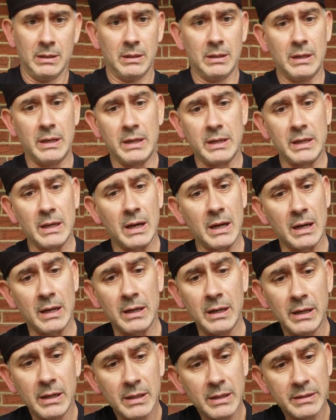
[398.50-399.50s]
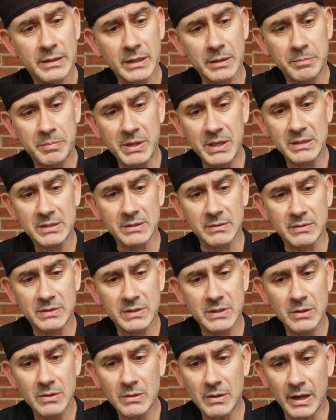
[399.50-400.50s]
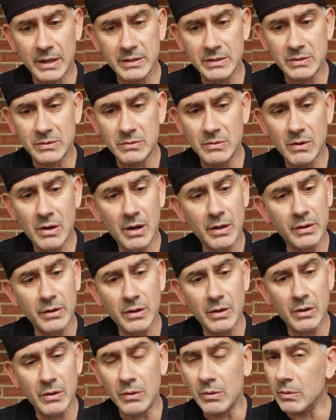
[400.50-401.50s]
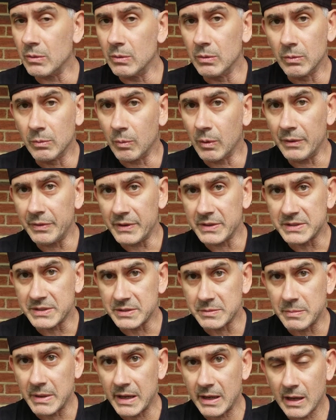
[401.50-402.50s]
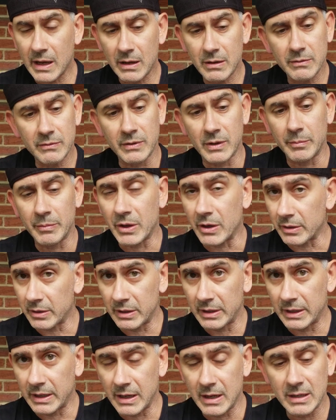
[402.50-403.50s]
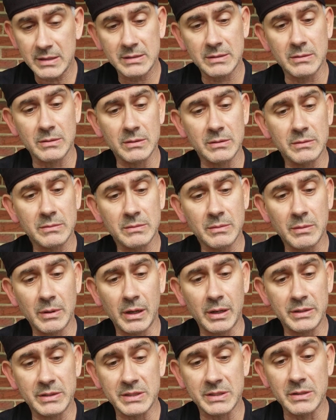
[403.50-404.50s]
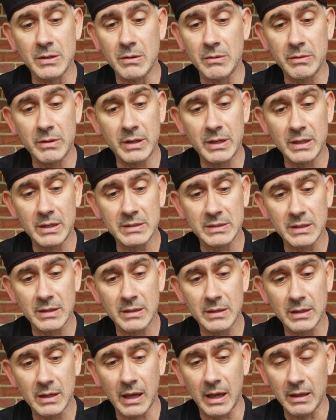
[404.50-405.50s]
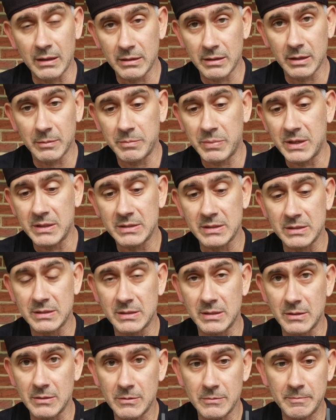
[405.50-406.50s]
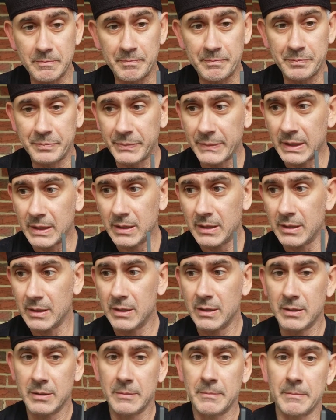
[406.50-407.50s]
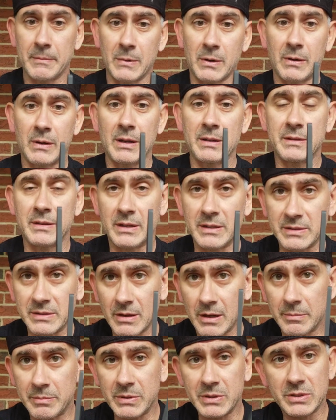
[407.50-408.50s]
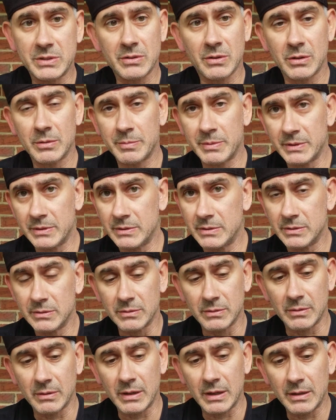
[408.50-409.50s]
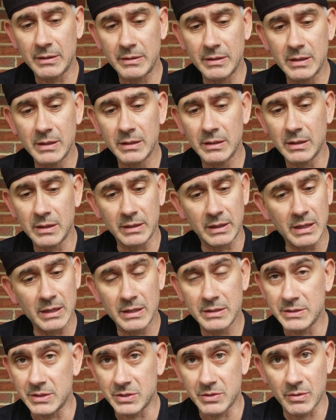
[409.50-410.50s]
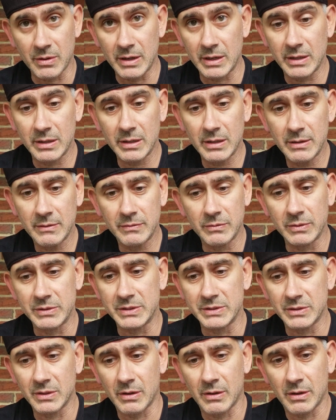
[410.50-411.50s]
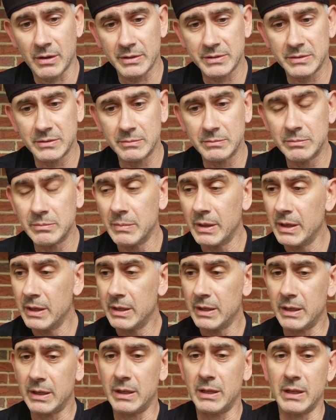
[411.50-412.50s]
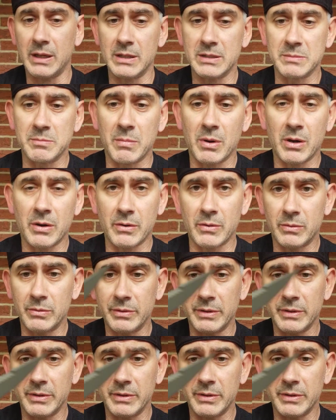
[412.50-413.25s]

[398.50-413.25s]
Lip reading: a thick piece of steel. I do not know what this is made out of, and I'm not going to guess, or I just know that it is a thick piece of steel. All right, that has not been sharpened or anything. Again, it's a training knife, which is awesome. It is modeled